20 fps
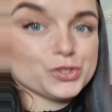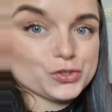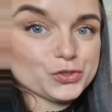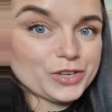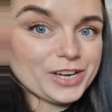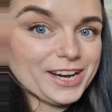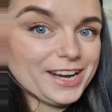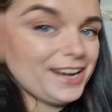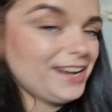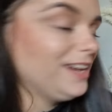
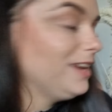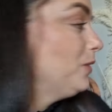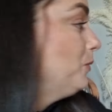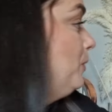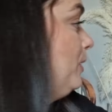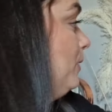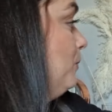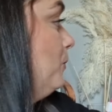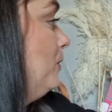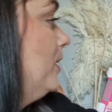straight
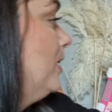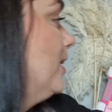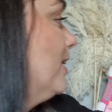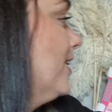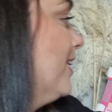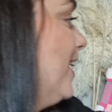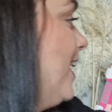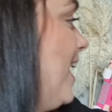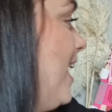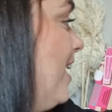into it, and we are
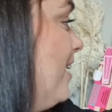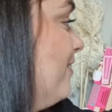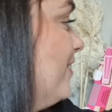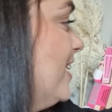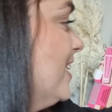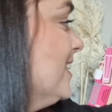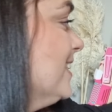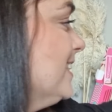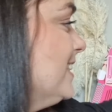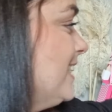gonna have
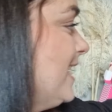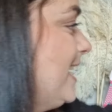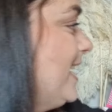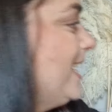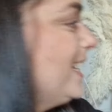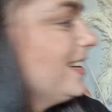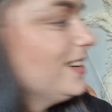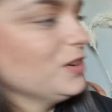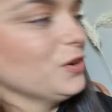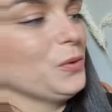
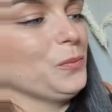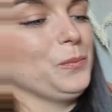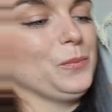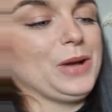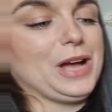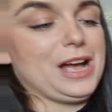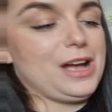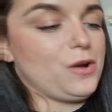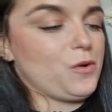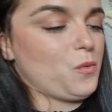day
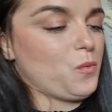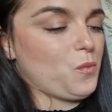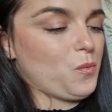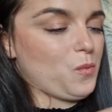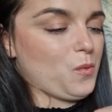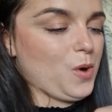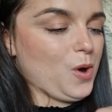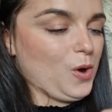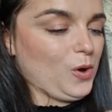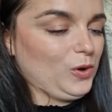number
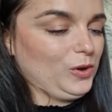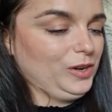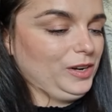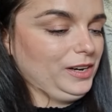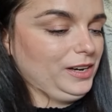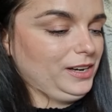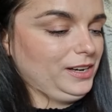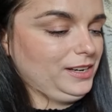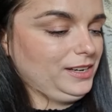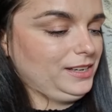
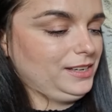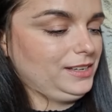one.